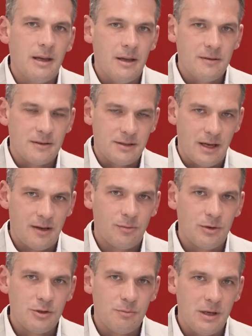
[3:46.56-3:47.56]
in the text,
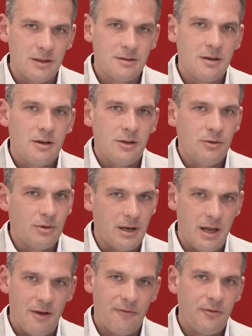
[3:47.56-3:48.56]
which means you can
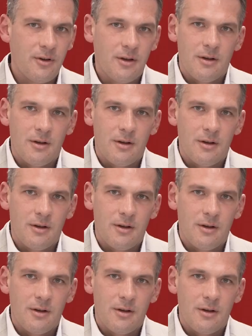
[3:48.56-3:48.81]
have